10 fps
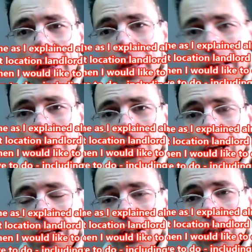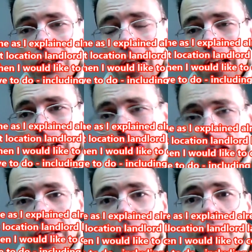It's it's it's
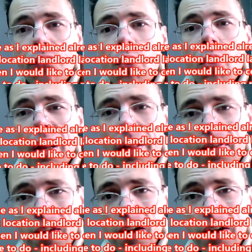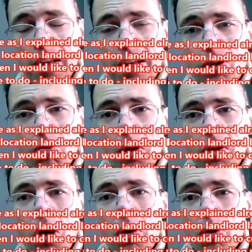it's a Foucaultandia. It's
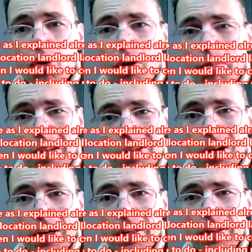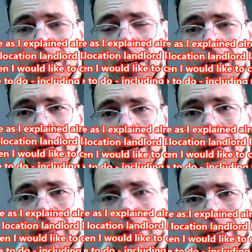what Donald Trump designed in
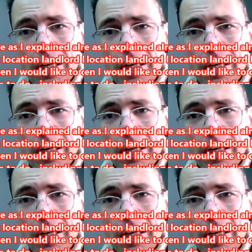his